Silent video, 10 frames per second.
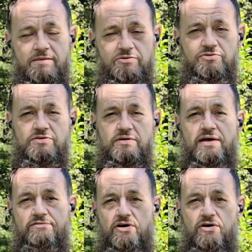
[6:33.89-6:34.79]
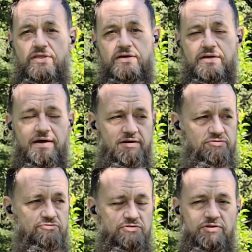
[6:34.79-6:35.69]
you still have all that
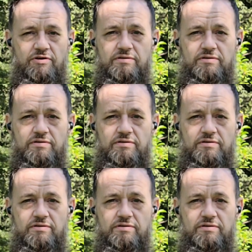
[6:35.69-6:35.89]
extra dirt